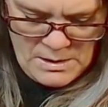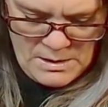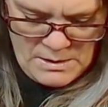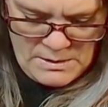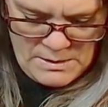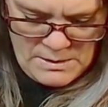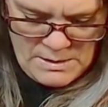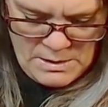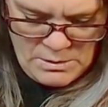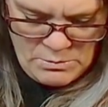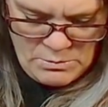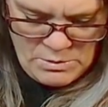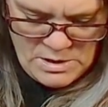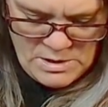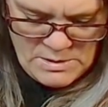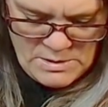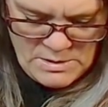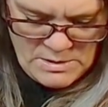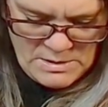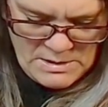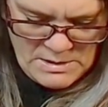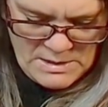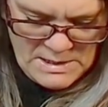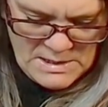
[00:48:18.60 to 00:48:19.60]
They don't
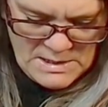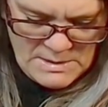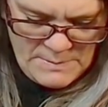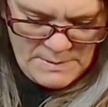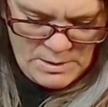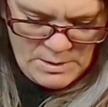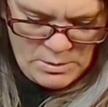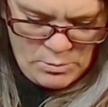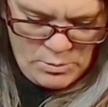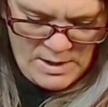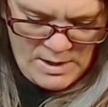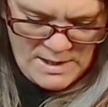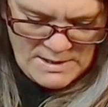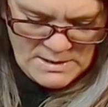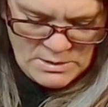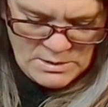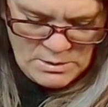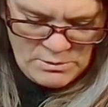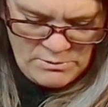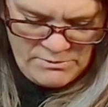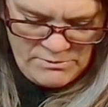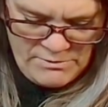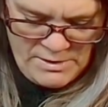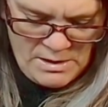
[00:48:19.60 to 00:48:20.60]
need to be quite
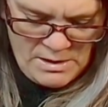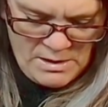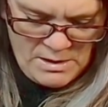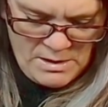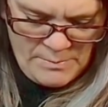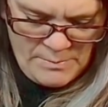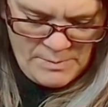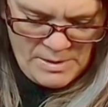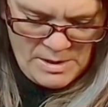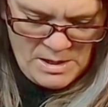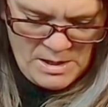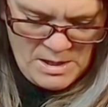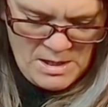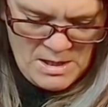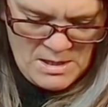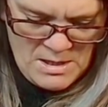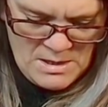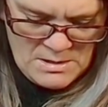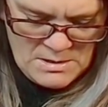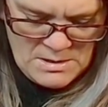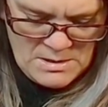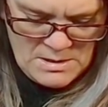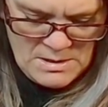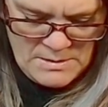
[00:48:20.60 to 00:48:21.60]
so far
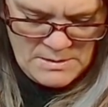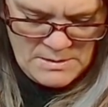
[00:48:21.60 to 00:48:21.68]
apart.